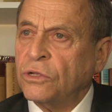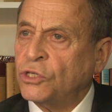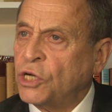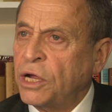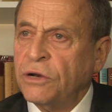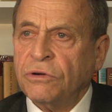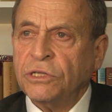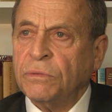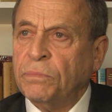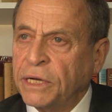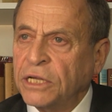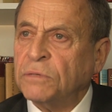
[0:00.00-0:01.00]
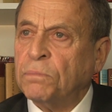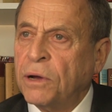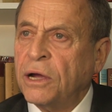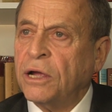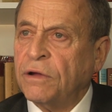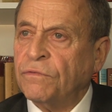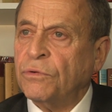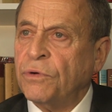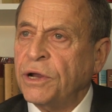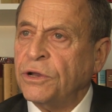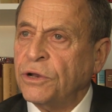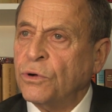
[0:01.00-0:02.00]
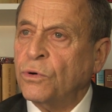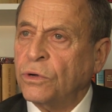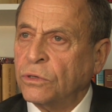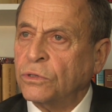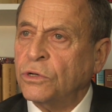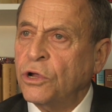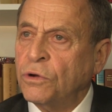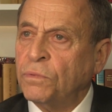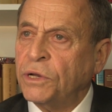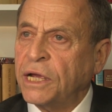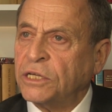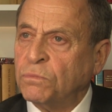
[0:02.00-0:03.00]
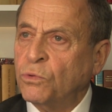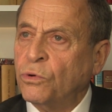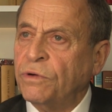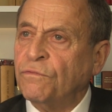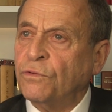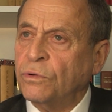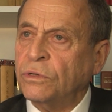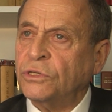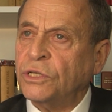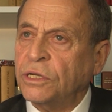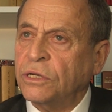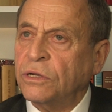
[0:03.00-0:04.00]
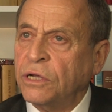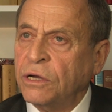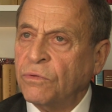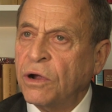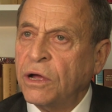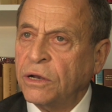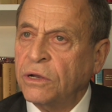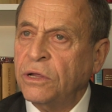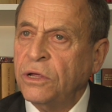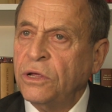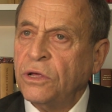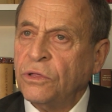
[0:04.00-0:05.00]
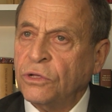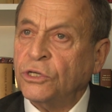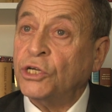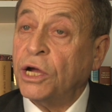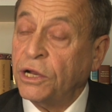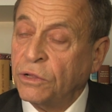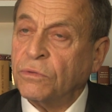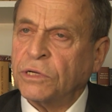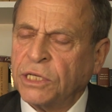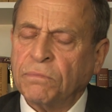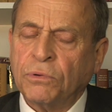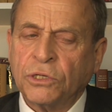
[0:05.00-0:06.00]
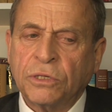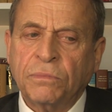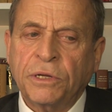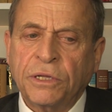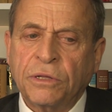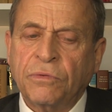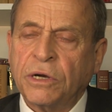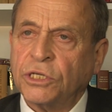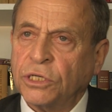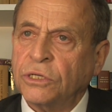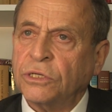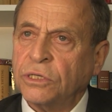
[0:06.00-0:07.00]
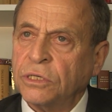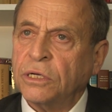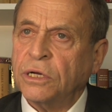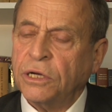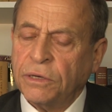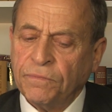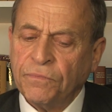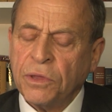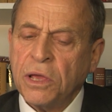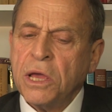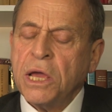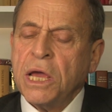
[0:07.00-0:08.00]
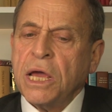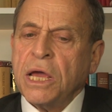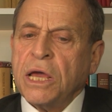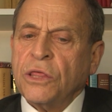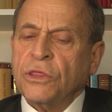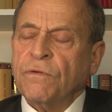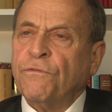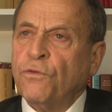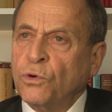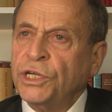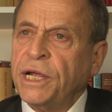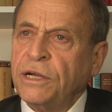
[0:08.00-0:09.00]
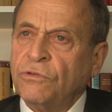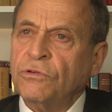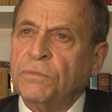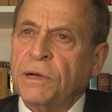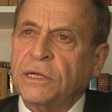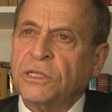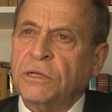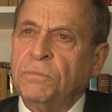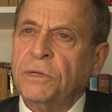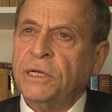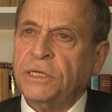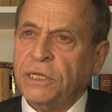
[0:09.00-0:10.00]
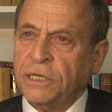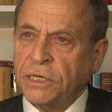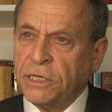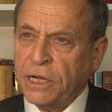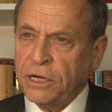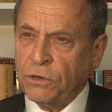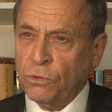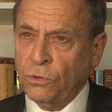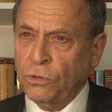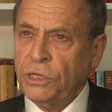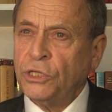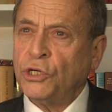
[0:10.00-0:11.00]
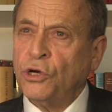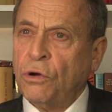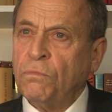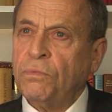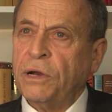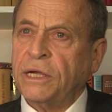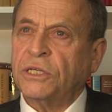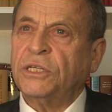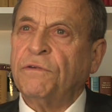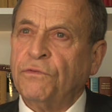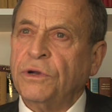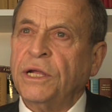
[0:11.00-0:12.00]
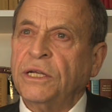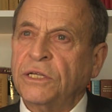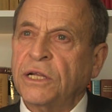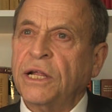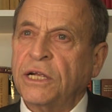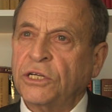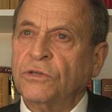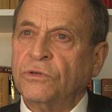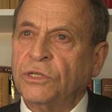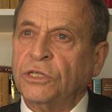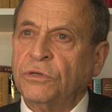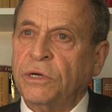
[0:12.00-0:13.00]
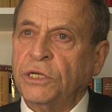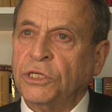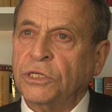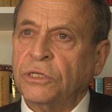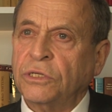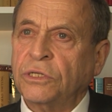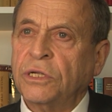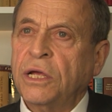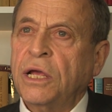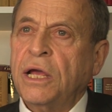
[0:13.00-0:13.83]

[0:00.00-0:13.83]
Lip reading: China is the biggest buyer of Iranian oil. Nobody has more influence in Iran than China, except possibly the Russians. The 48 Group has the ability to take all these complex, different international situations